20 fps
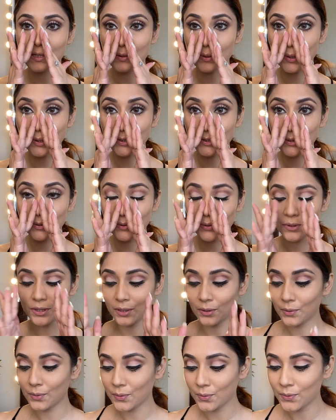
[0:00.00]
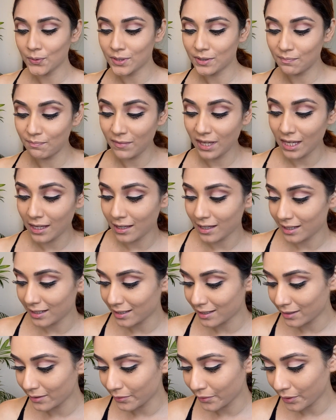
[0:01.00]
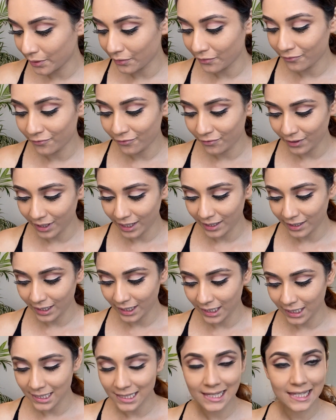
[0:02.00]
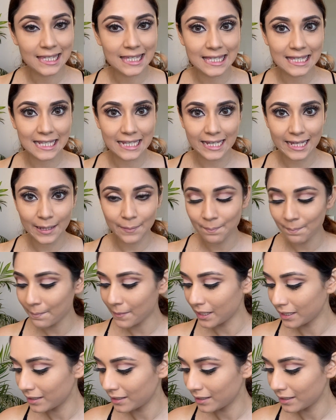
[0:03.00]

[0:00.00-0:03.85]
contour the nose, make it look very slim.